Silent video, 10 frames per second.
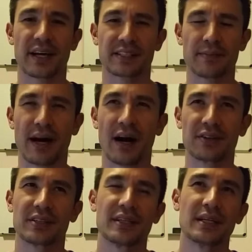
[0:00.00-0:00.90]
takes
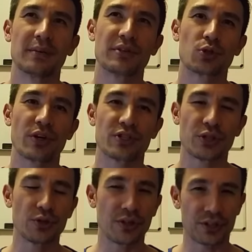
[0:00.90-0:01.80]
about between
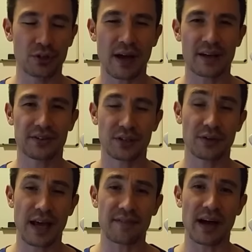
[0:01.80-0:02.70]
2 and
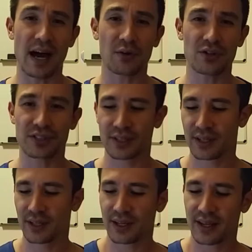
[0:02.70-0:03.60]
2.5 hours.
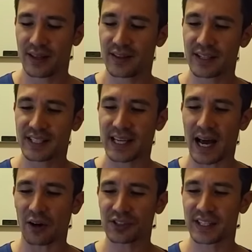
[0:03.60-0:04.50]
This
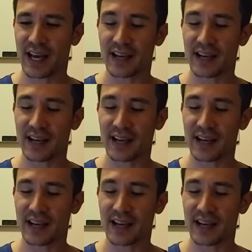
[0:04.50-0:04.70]
Galaxy